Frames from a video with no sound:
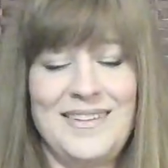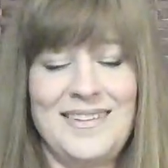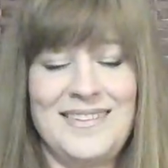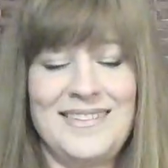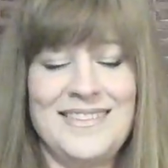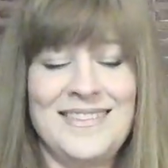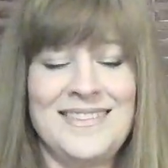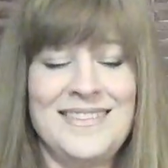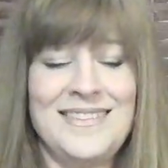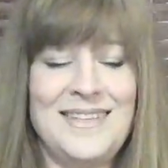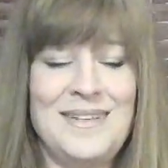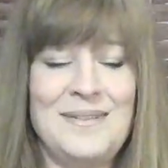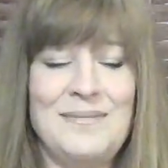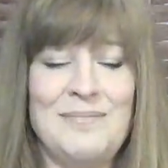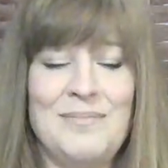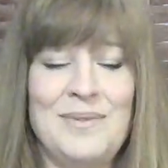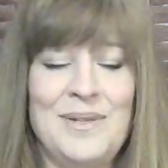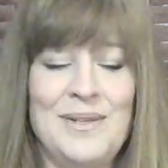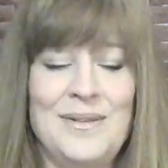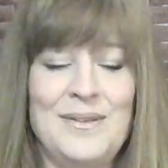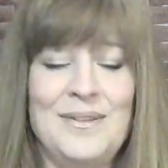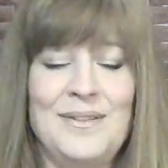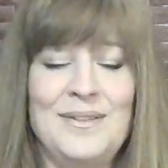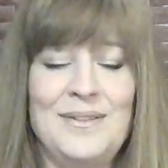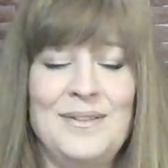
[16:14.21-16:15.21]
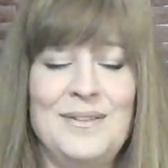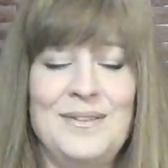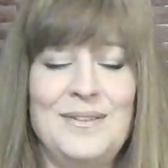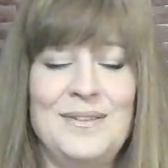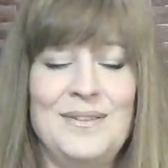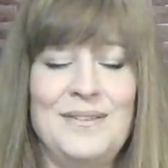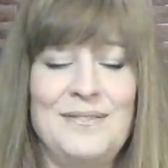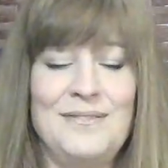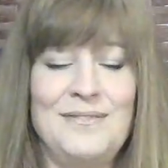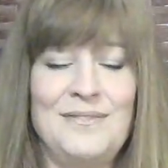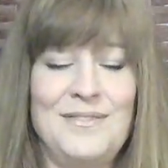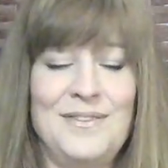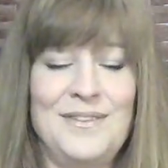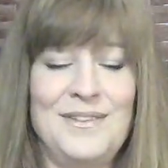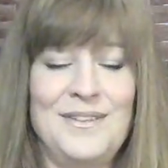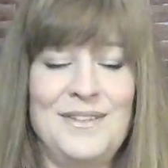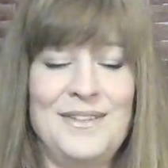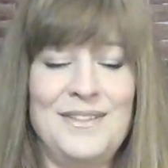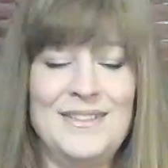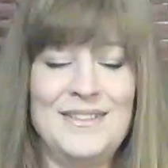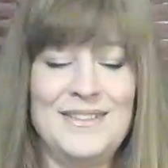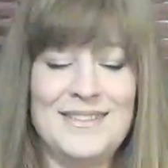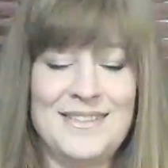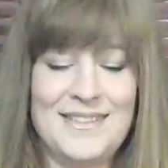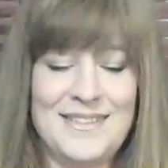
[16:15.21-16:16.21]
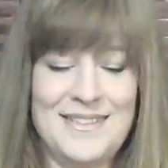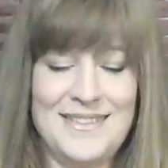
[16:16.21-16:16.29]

isn't that beautiful?